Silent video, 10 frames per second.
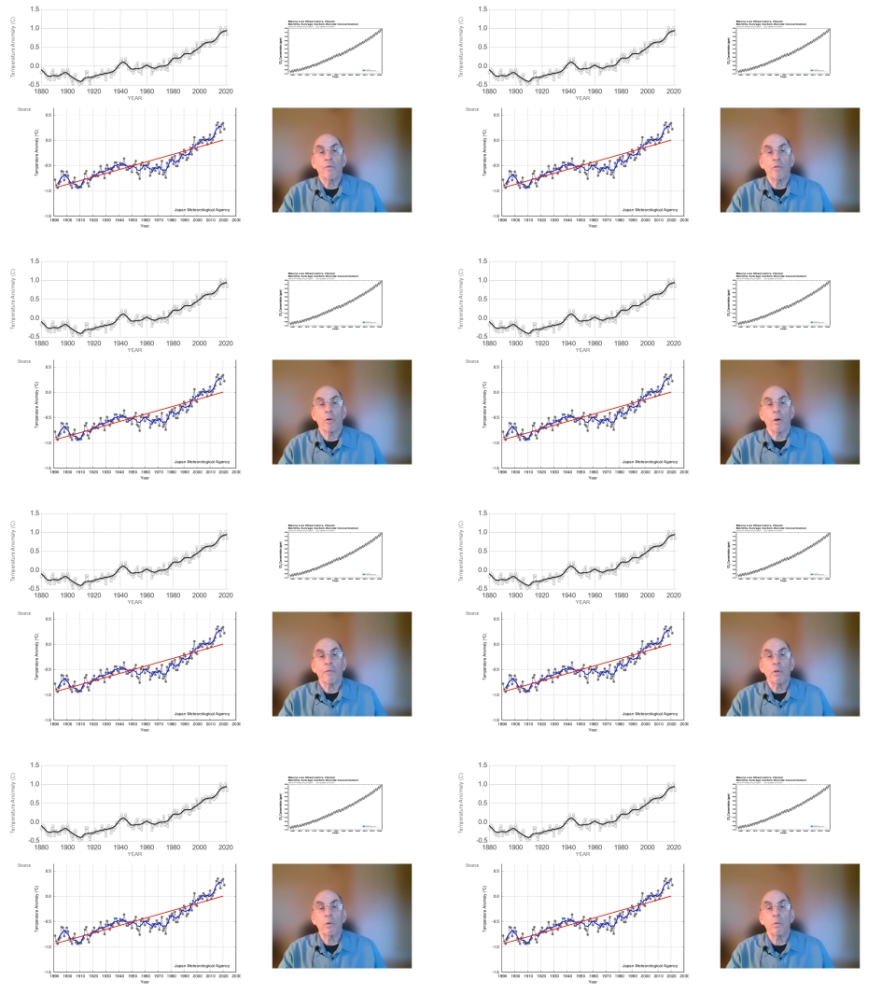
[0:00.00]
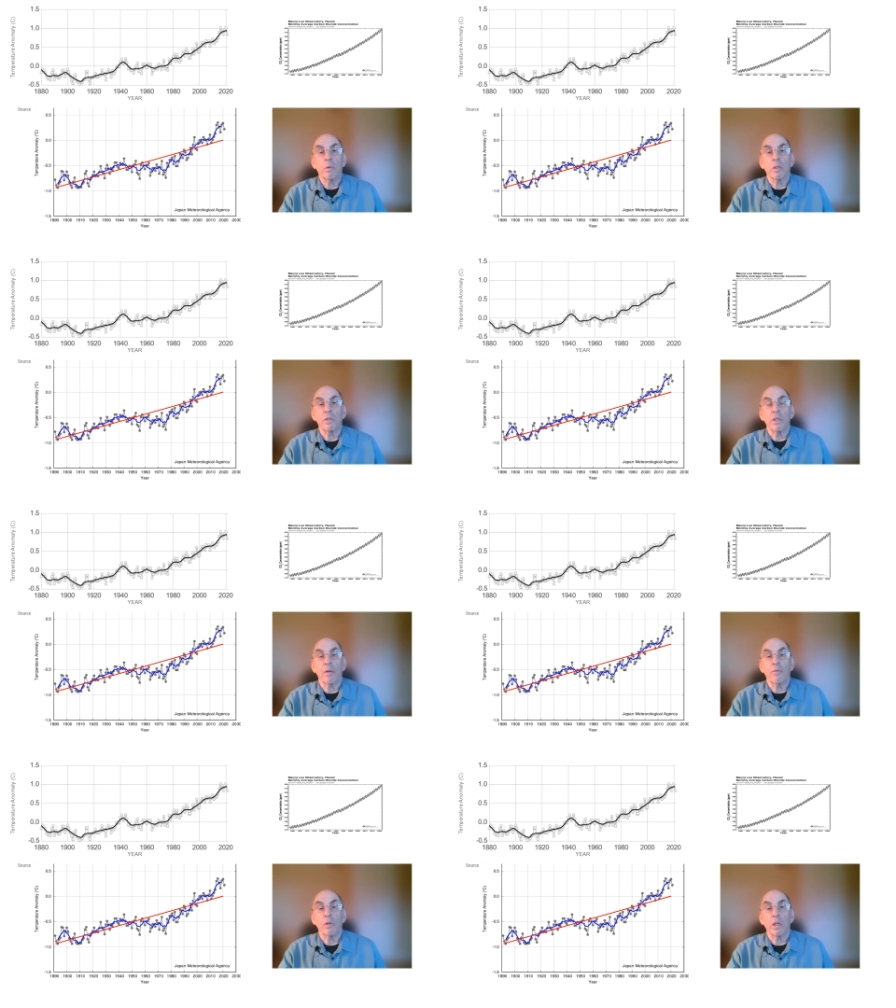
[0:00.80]
for a few to
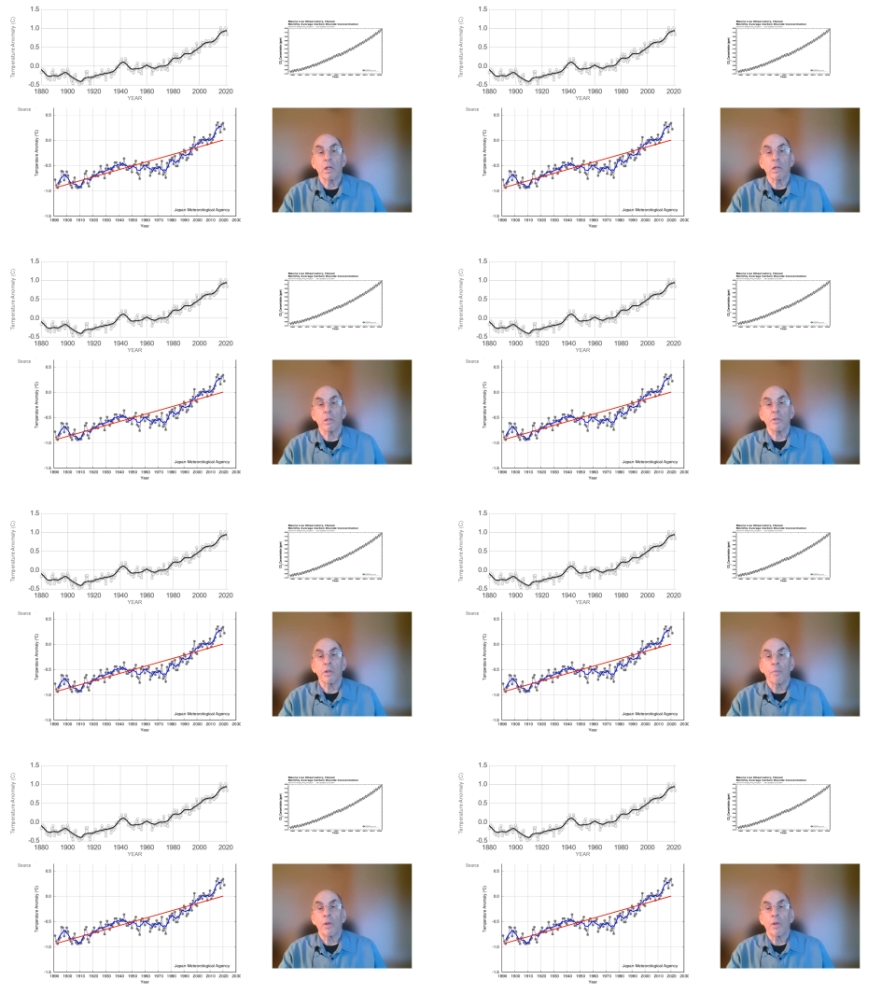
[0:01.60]
several years.